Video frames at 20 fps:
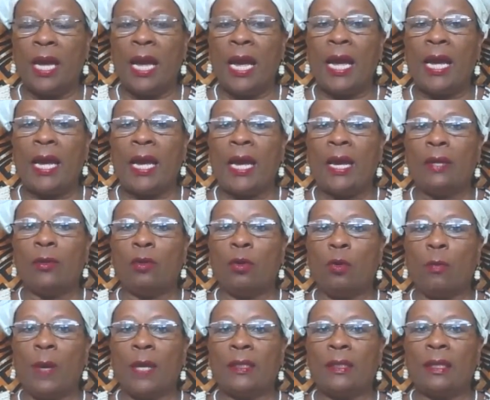And
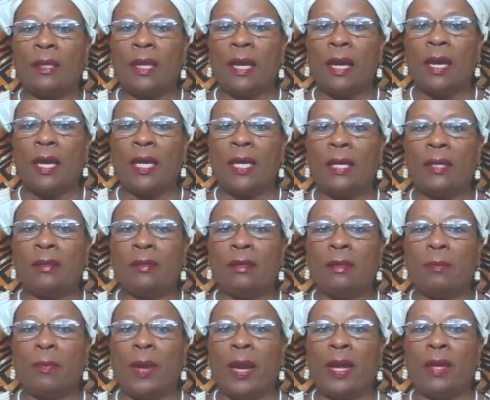Obatala, in the
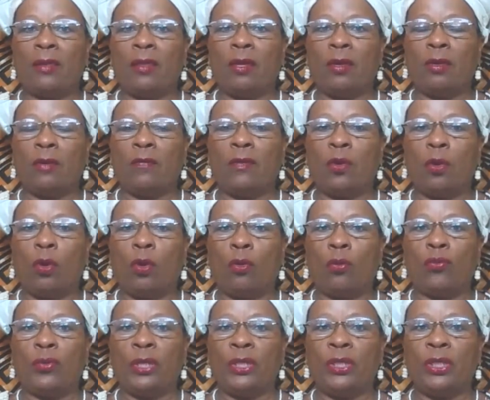pantheon of the
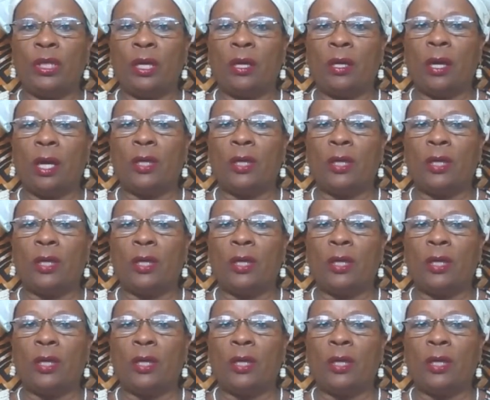Orisha